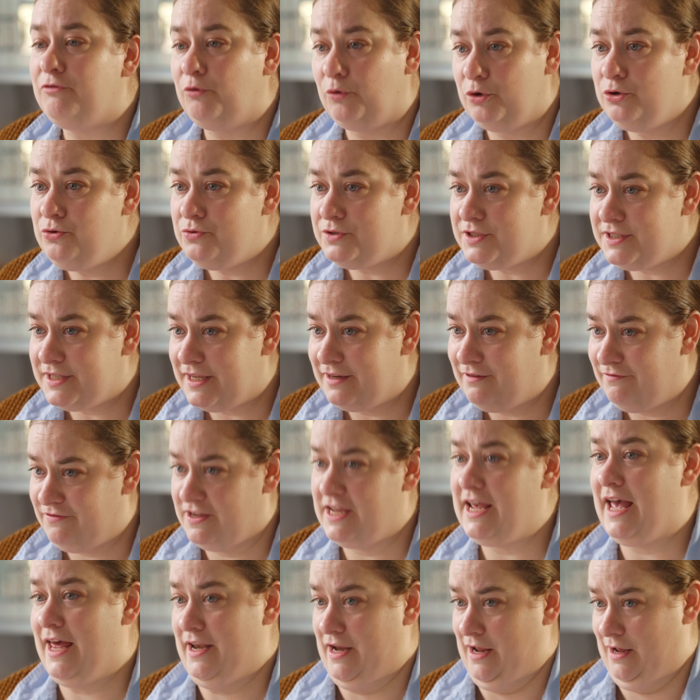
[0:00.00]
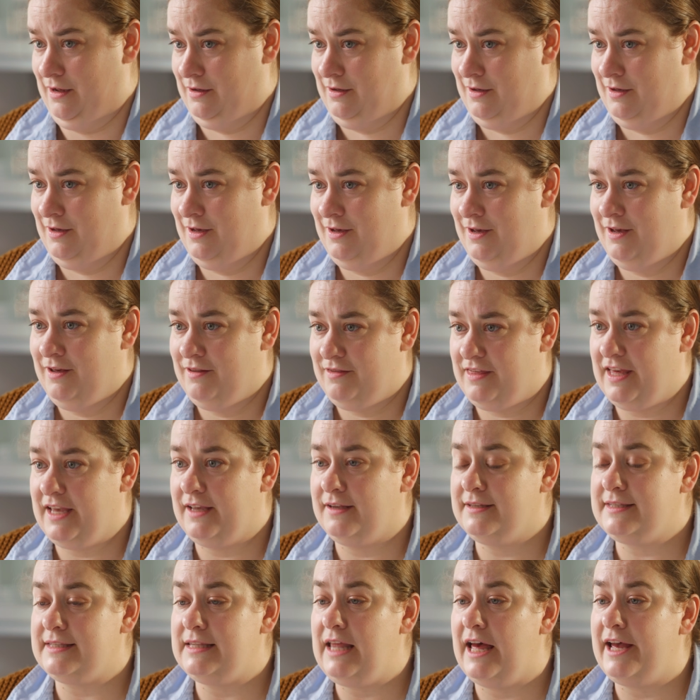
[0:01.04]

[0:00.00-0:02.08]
roots in Vienna. Things